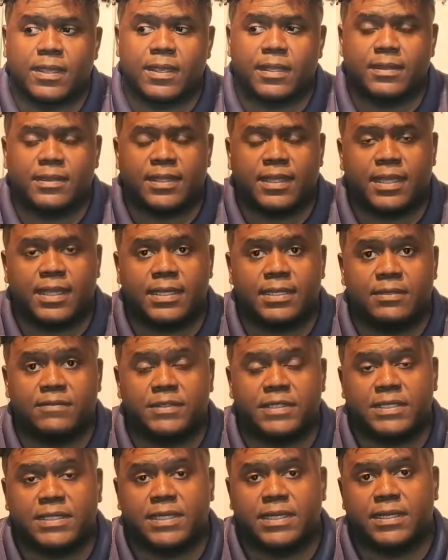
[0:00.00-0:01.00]
a lot
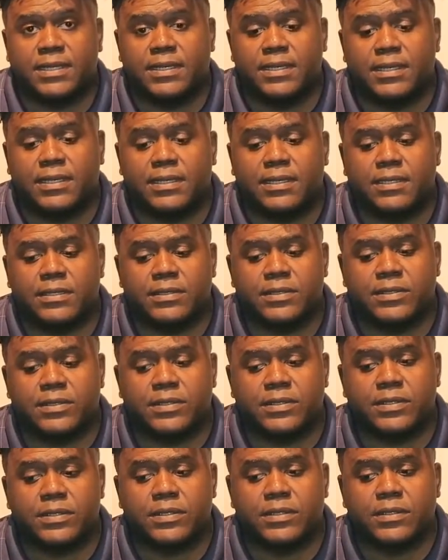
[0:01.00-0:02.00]
of the
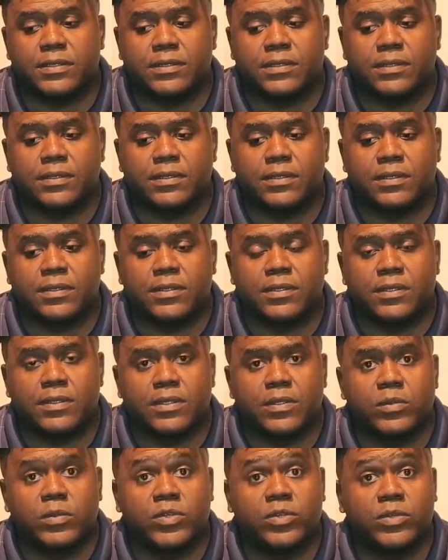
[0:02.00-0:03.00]
cuttings
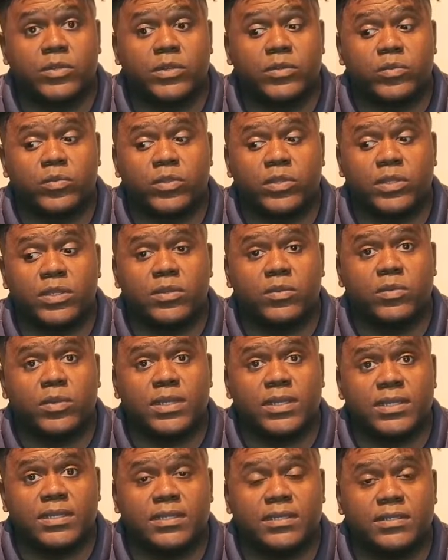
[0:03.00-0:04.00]
were doing really
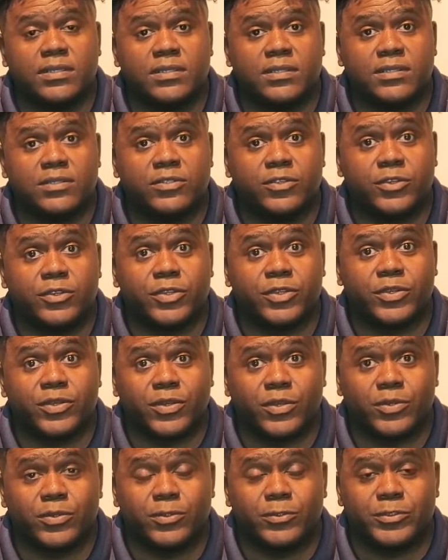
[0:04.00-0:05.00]
well during the
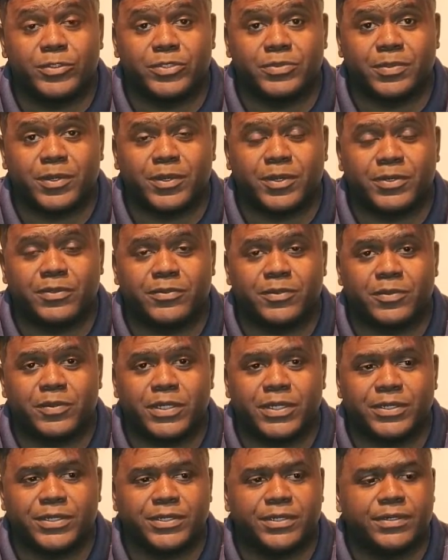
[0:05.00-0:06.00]
coldest part of the
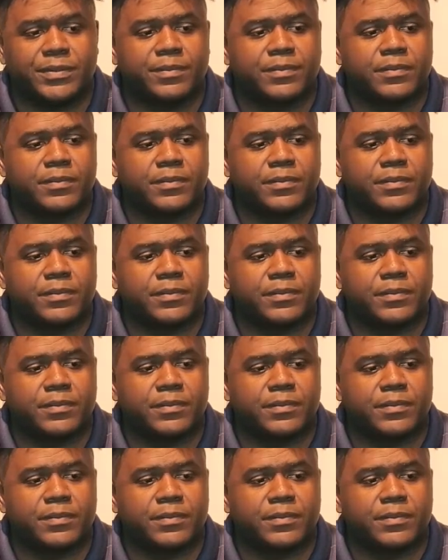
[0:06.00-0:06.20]
winter.